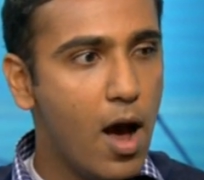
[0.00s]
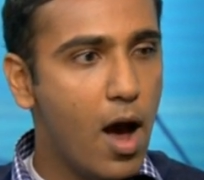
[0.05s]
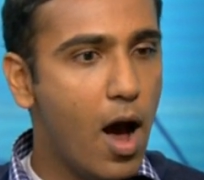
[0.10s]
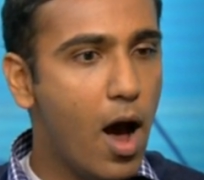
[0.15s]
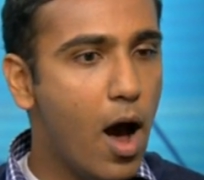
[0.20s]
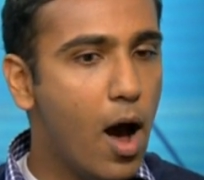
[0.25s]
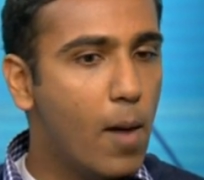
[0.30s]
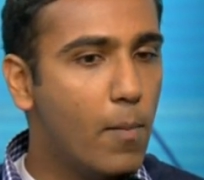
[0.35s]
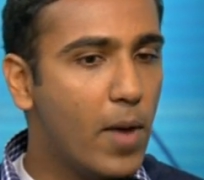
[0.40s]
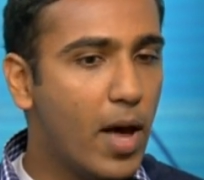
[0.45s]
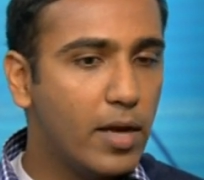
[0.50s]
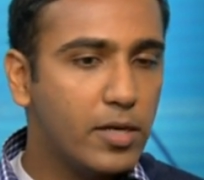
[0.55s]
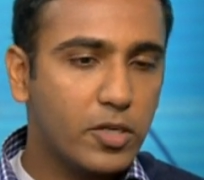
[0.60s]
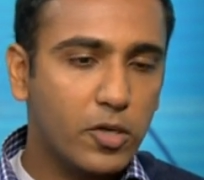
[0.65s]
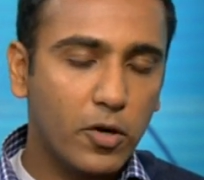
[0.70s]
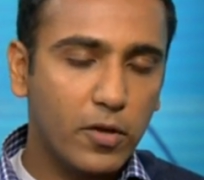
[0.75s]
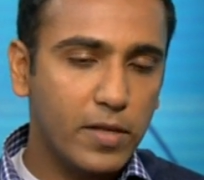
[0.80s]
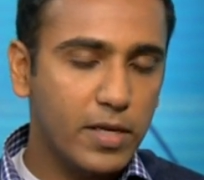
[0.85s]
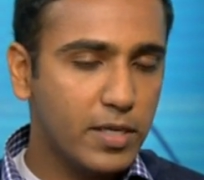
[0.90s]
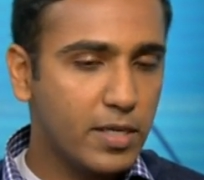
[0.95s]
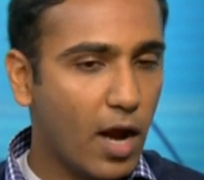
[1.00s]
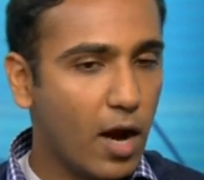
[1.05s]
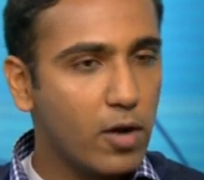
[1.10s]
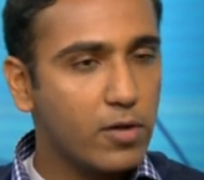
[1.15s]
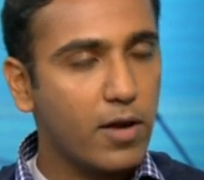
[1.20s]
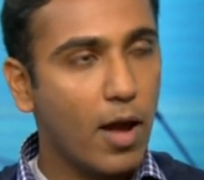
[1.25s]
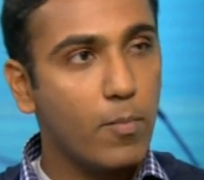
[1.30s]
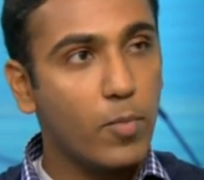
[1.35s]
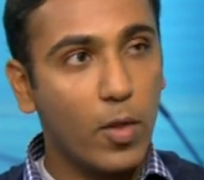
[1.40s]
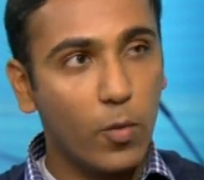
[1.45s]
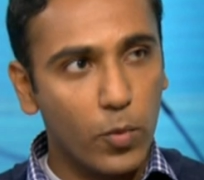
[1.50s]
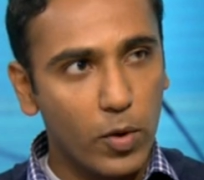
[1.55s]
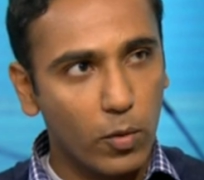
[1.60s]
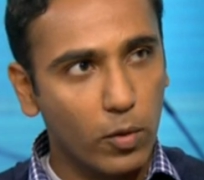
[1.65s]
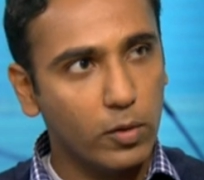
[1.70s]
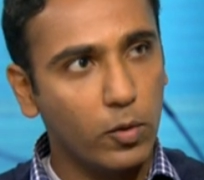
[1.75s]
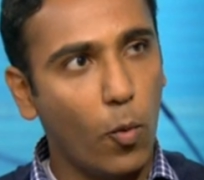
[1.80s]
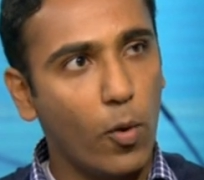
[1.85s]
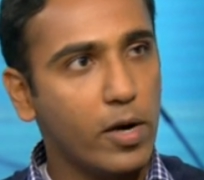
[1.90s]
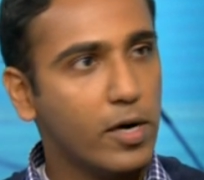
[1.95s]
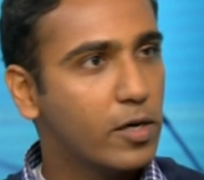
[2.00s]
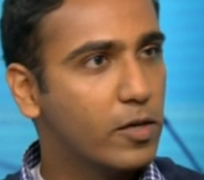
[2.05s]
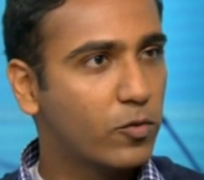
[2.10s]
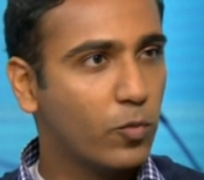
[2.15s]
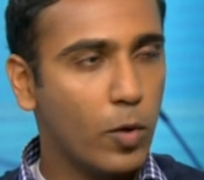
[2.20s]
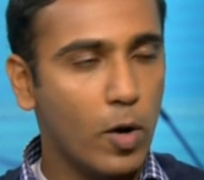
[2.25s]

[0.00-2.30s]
Um, and during the entire time that we were lawyers,